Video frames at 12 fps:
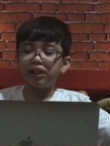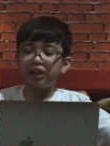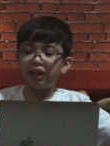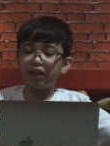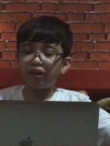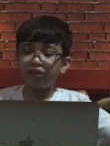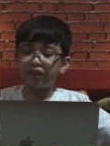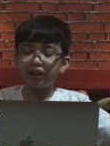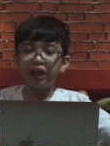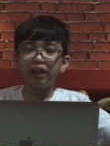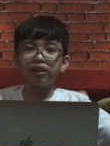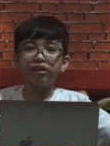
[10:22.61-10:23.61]
and not only
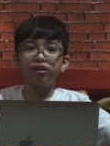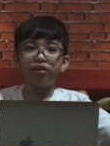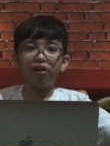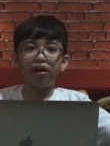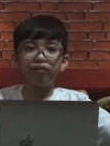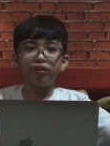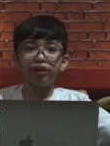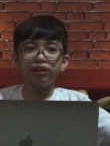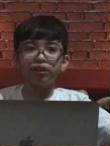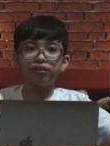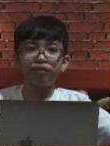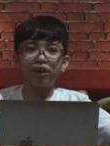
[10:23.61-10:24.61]
that, the graphics,
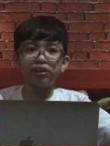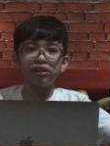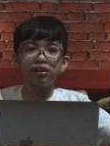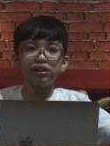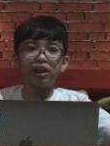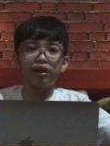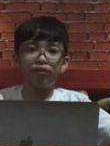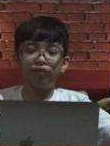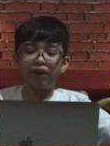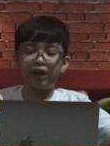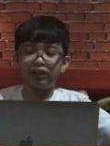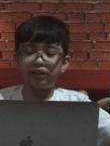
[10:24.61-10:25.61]
fastest and
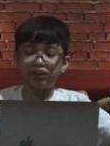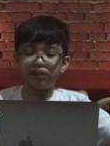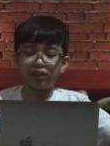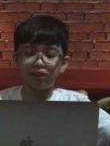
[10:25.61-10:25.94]
advanced.